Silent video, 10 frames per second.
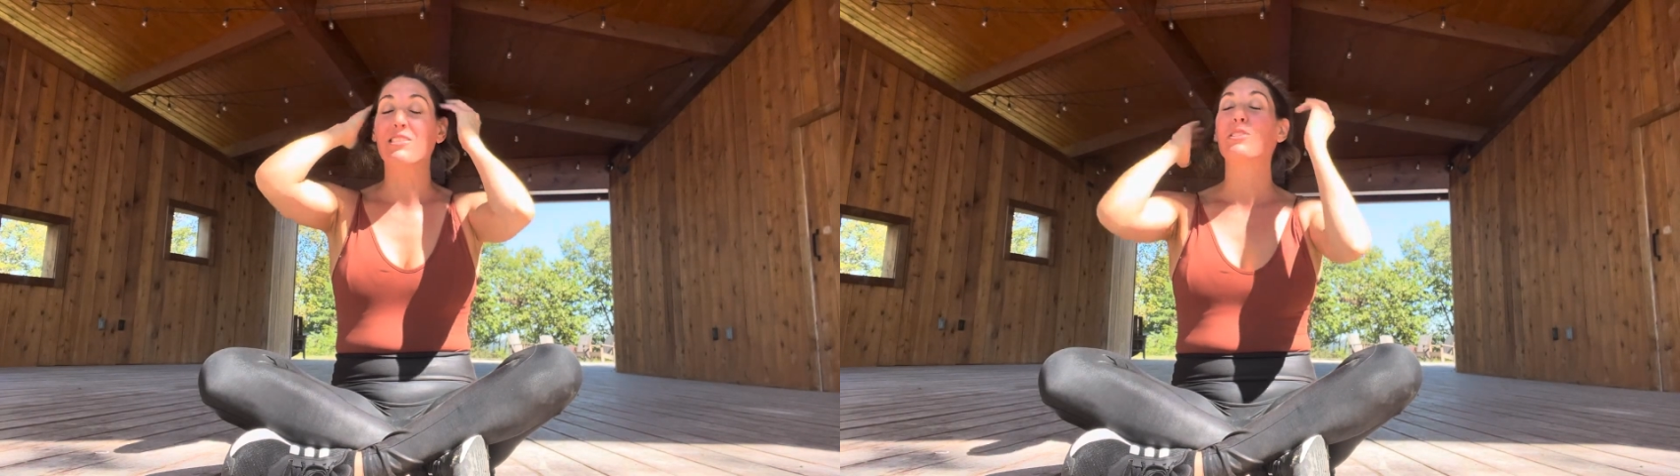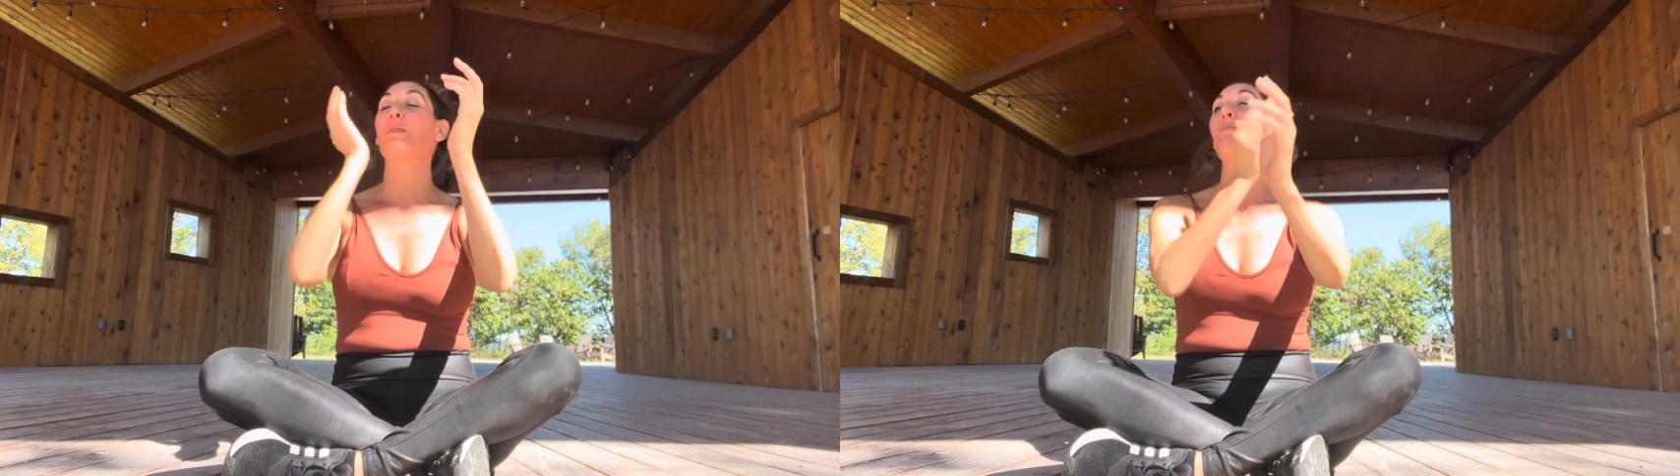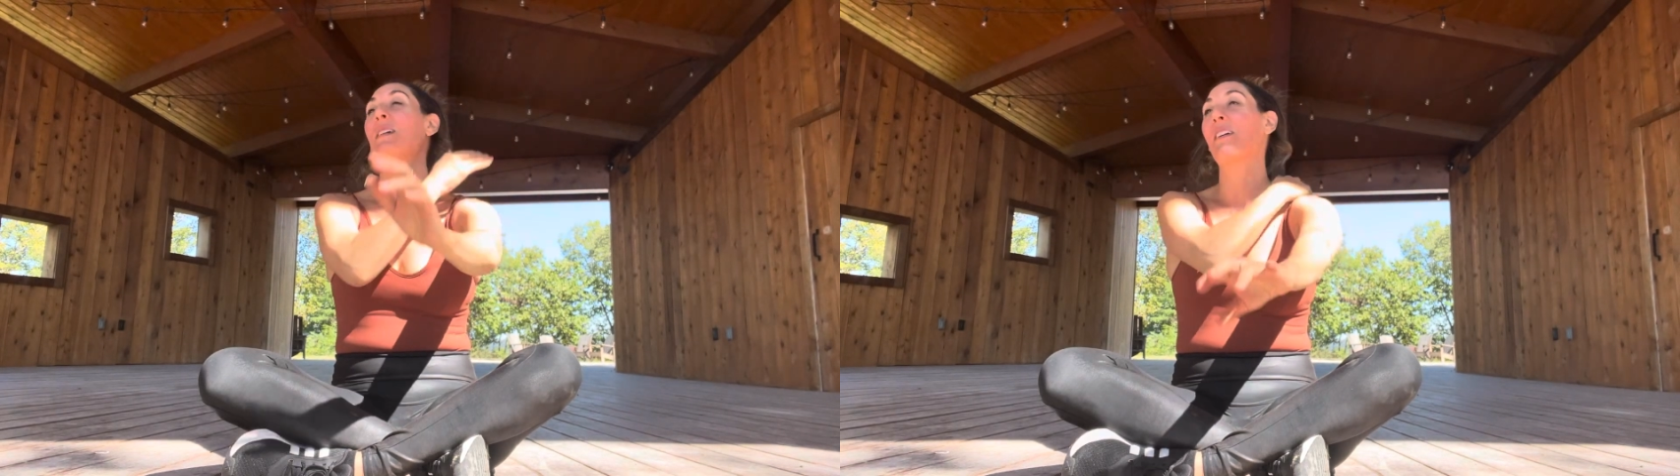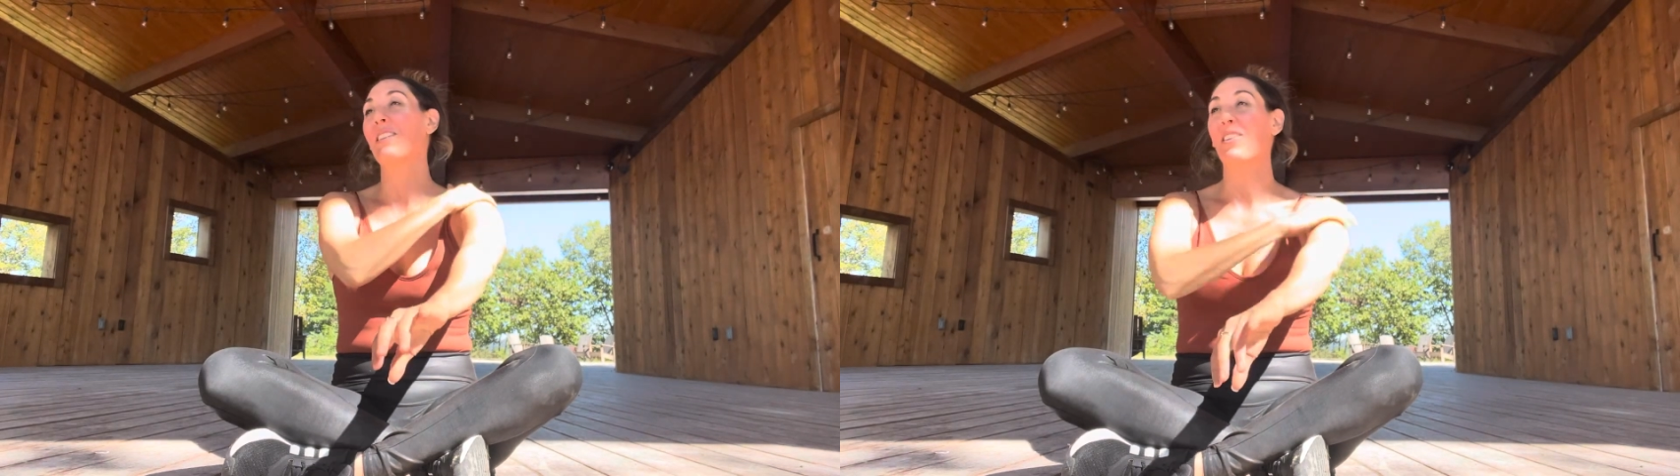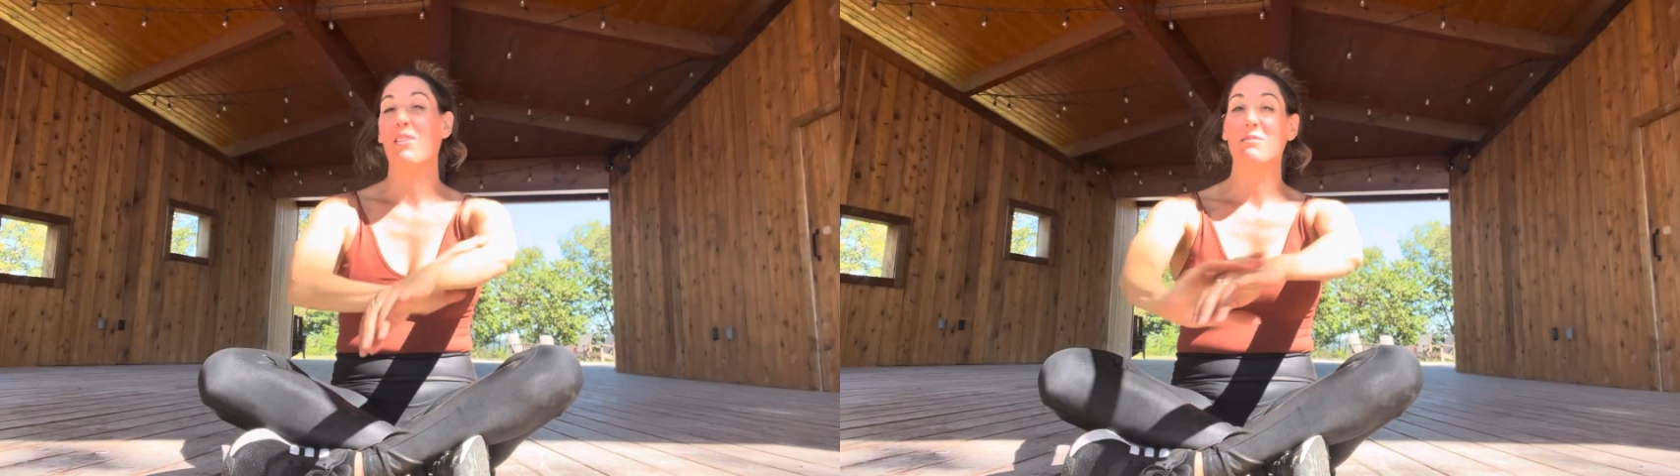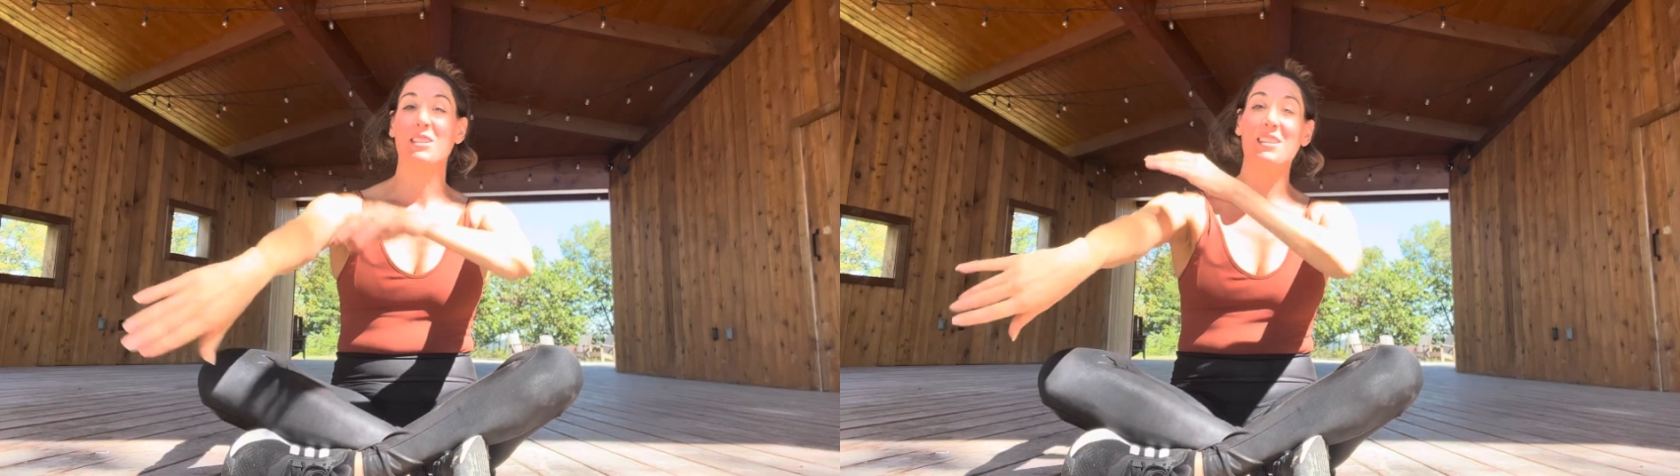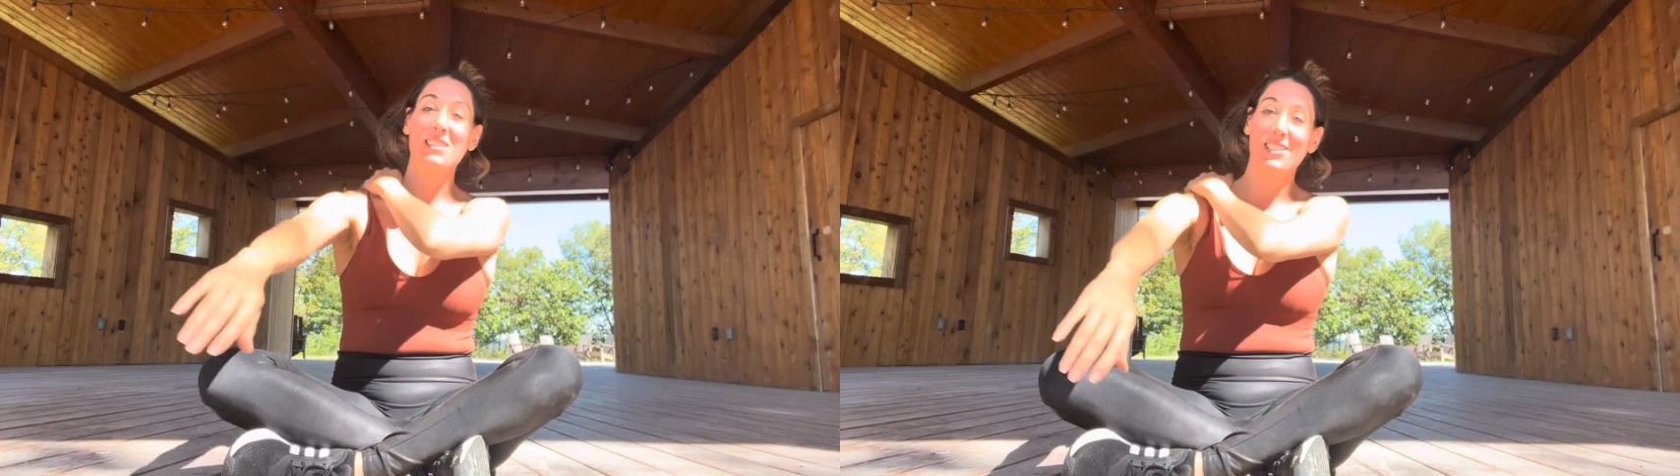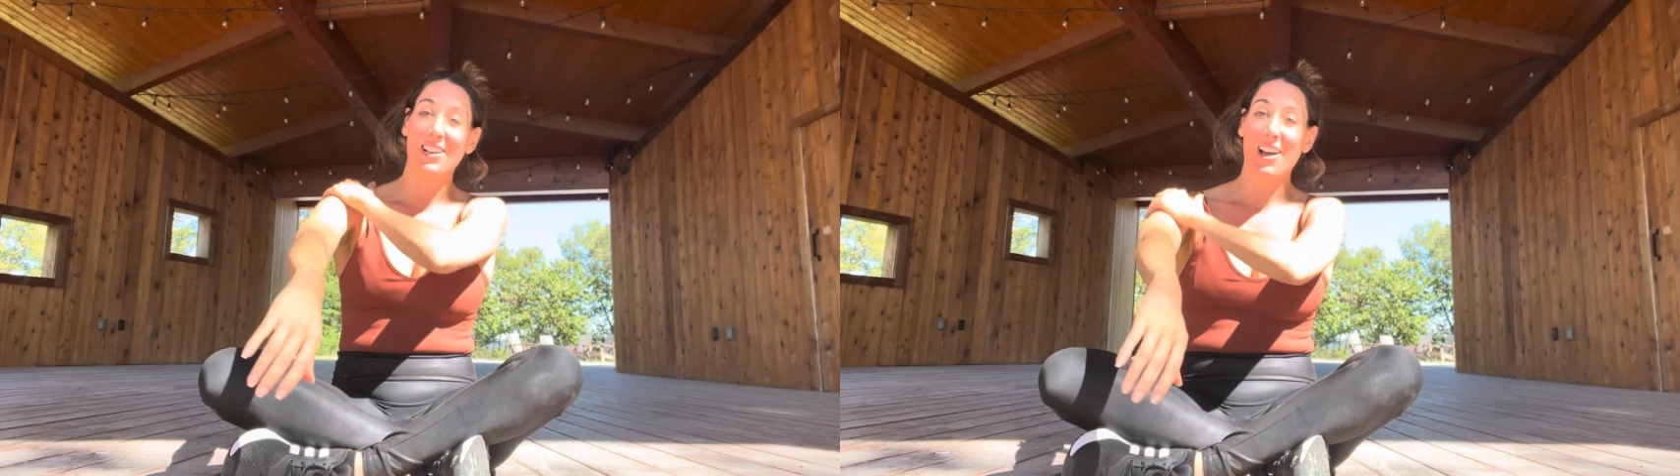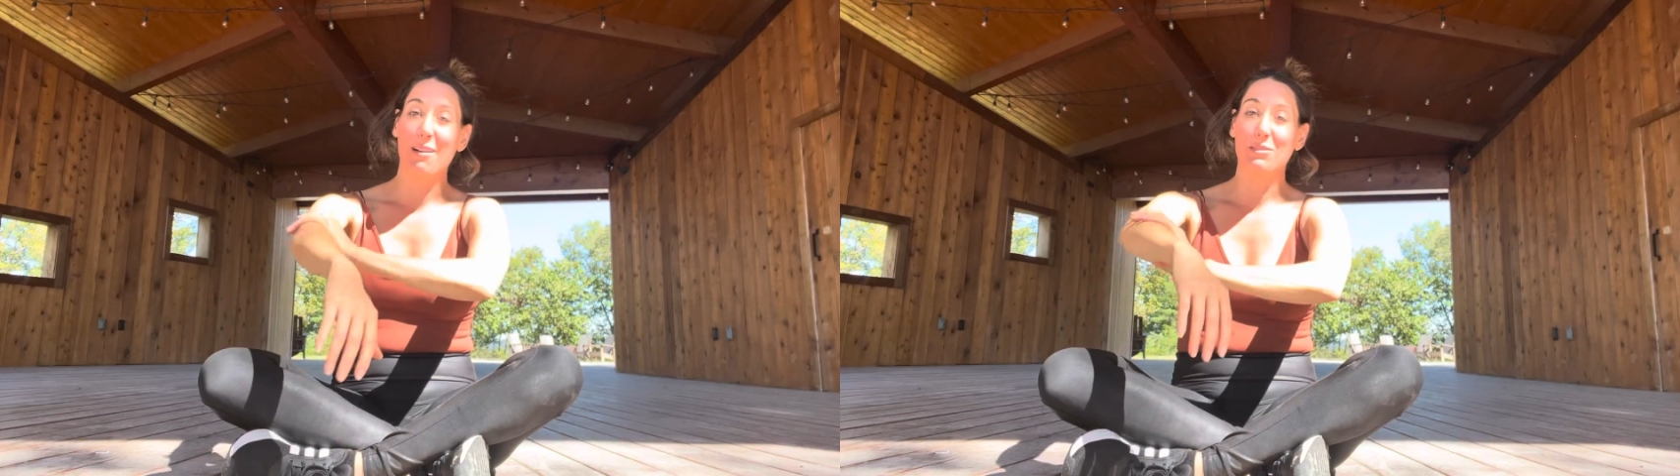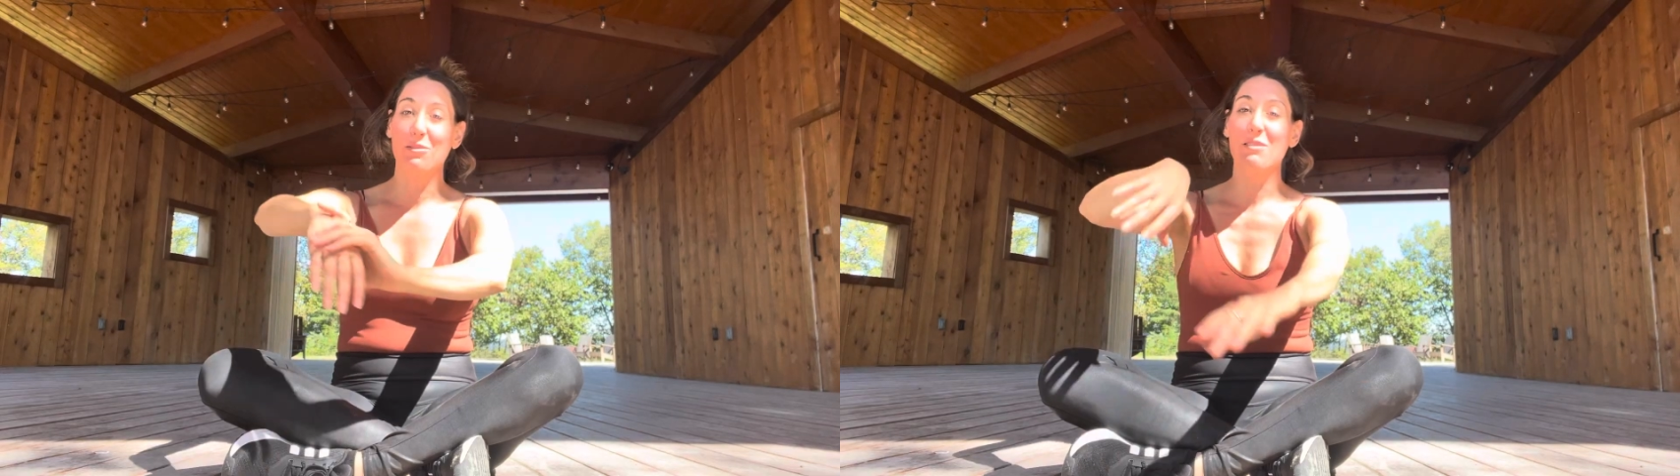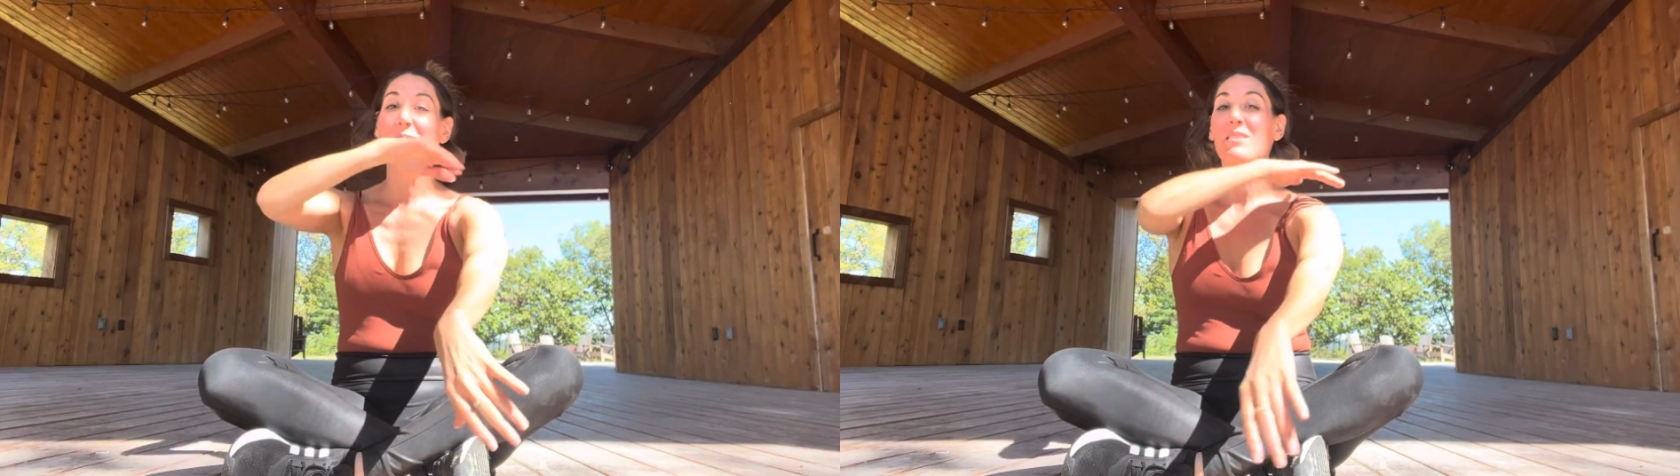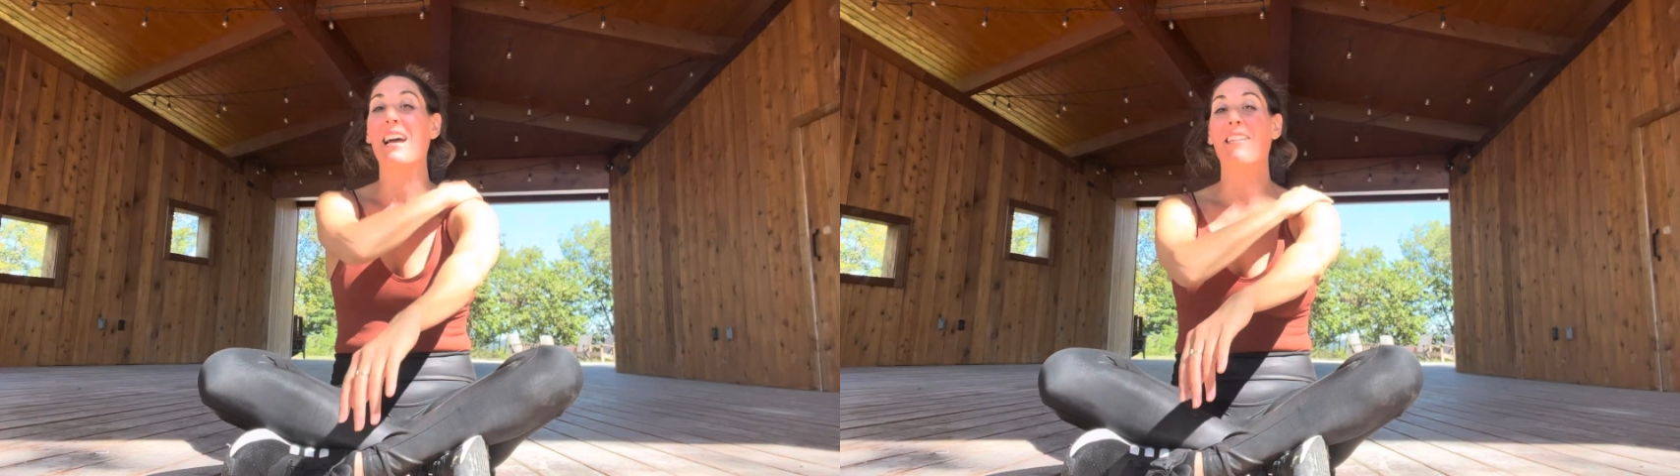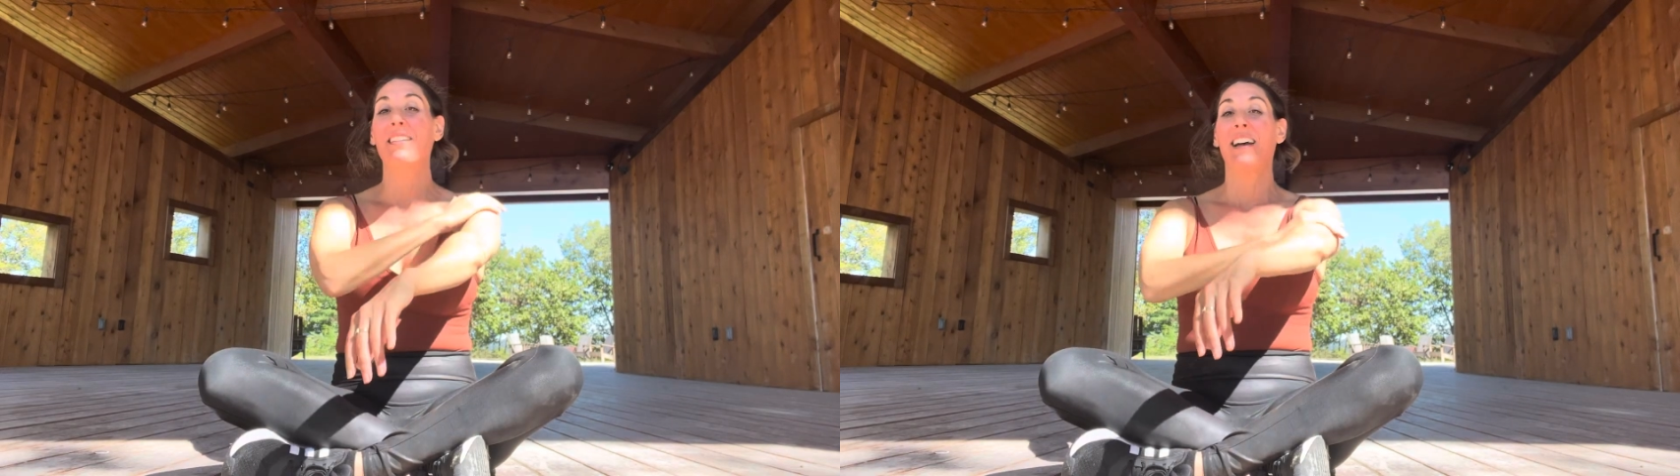Sweep down the arms. Good job. Sweep down.